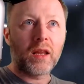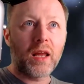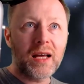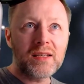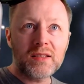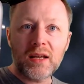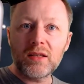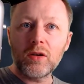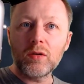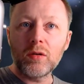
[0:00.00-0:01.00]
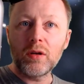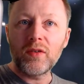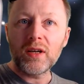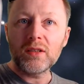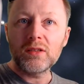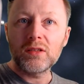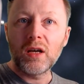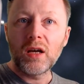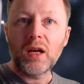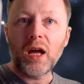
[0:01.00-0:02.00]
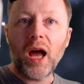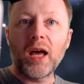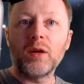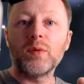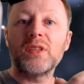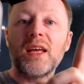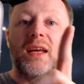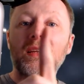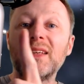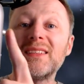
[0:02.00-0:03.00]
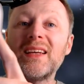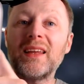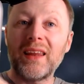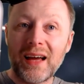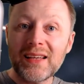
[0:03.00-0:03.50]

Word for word: on that side of the universe, and there was aliens on